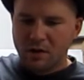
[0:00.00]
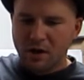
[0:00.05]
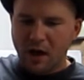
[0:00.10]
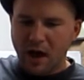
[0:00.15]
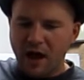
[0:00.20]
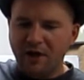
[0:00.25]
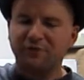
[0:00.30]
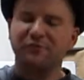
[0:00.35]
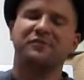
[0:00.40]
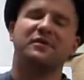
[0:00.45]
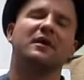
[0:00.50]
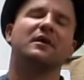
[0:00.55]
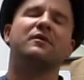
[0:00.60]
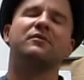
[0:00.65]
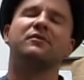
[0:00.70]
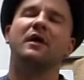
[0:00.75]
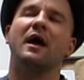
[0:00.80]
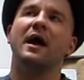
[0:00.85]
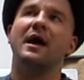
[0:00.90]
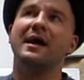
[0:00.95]

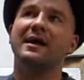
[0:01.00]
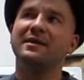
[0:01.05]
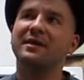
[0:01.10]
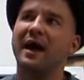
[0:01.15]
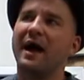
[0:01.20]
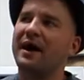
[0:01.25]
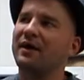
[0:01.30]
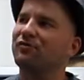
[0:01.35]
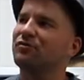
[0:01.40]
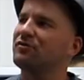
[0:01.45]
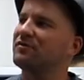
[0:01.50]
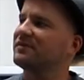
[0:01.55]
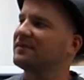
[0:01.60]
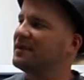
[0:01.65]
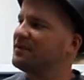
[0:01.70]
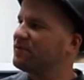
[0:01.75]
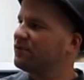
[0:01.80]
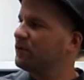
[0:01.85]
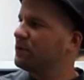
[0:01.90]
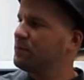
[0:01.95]
extrasex and
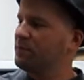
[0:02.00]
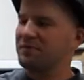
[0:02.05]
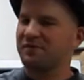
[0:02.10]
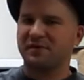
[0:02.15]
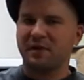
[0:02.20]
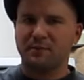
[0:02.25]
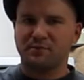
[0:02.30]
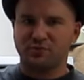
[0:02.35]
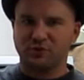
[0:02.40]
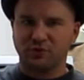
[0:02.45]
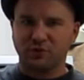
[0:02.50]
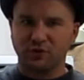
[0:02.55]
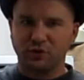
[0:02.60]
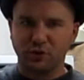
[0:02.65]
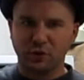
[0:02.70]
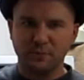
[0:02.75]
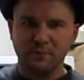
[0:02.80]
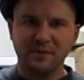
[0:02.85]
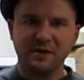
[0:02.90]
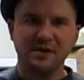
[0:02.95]
extrasensory perception
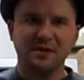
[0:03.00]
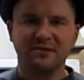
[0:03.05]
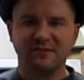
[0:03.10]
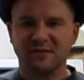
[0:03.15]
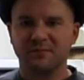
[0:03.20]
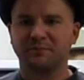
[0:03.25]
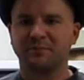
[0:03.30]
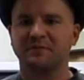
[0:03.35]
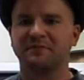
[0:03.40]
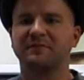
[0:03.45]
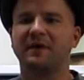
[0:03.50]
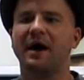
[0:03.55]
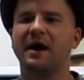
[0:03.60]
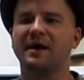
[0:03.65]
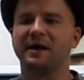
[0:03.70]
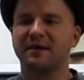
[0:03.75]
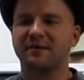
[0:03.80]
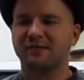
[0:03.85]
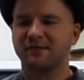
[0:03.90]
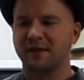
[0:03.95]
could be simplified
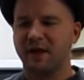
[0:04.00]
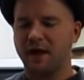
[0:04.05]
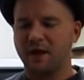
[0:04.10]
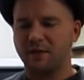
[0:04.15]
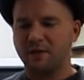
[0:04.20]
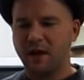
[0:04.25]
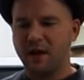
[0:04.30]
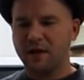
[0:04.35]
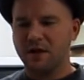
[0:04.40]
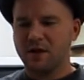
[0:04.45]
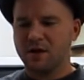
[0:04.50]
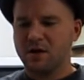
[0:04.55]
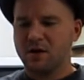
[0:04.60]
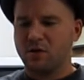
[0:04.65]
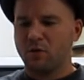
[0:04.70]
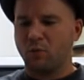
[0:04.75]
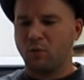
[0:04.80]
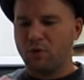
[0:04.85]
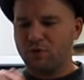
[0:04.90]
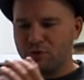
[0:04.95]
as saying that
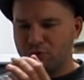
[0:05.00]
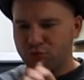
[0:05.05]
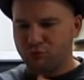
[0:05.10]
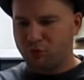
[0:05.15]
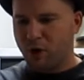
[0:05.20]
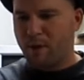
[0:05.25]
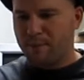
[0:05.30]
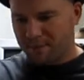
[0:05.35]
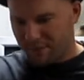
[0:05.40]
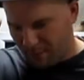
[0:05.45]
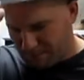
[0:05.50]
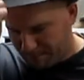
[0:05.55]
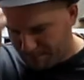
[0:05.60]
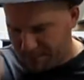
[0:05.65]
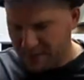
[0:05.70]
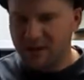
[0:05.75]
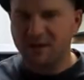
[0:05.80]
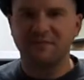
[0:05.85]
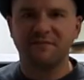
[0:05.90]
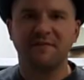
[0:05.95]
when you drop in a
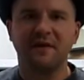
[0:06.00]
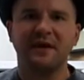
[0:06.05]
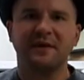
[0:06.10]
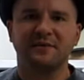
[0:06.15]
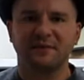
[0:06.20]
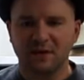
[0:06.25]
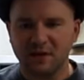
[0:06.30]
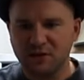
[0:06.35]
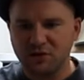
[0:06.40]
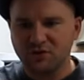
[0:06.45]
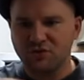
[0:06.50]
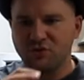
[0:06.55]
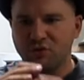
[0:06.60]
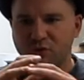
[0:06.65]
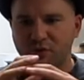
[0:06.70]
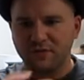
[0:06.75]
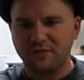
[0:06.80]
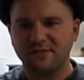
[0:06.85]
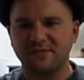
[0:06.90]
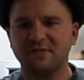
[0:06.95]
big event into
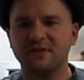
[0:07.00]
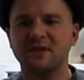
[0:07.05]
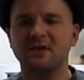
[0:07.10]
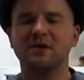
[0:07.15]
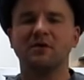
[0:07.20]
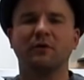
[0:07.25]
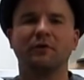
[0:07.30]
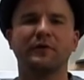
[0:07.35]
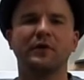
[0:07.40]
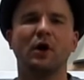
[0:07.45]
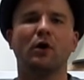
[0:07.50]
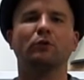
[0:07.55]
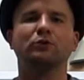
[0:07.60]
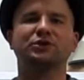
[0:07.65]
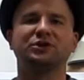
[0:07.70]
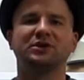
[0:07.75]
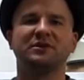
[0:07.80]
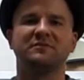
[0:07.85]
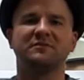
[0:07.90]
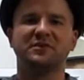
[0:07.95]
the sea or the
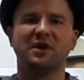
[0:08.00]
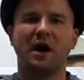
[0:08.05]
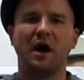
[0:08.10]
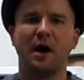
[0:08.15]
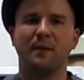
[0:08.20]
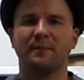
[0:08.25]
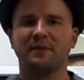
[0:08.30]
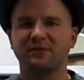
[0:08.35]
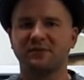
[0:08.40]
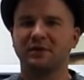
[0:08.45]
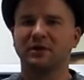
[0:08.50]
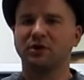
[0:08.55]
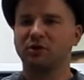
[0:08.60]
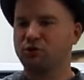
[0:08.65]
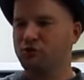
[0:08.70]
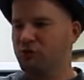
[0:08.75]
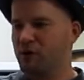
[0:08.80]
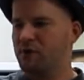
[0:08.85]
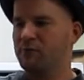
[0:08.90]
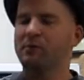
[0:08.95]
ocean of time, it's going to
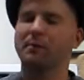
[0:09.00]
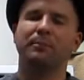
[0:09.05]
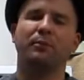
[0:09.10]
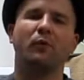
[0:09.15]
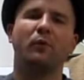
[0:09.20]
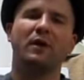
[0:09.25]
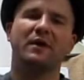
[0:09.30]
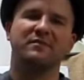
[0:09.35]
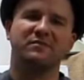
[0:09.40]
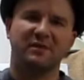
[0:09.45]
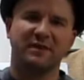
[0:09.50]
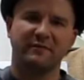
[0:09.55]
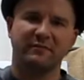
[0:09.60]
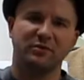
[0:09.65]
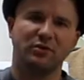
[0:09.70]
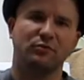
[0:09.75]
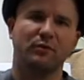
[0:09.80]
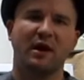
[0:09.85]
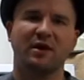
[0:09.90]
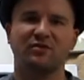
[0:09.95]
create ripple waves in every
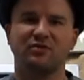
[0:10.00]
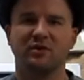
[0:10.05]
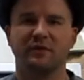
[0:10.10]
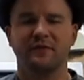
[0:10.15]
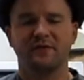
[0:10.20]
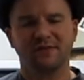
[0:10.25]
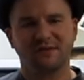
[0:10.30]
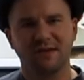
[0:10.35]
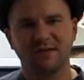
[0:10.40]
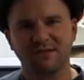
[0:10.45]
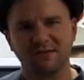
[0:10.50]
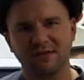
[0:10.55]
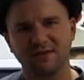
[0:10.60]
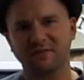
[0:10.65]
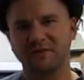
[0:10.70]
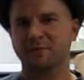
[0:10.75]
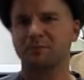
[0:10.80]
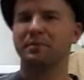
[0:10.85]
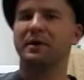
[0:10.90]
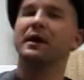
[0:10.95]
direction. And the sensitive
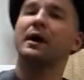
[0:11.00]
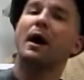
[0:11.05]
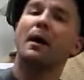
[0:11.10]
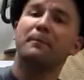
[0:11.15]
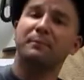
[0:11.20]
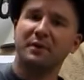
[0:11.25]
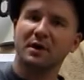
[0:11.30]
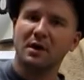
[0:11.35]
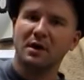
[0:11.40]
can pick up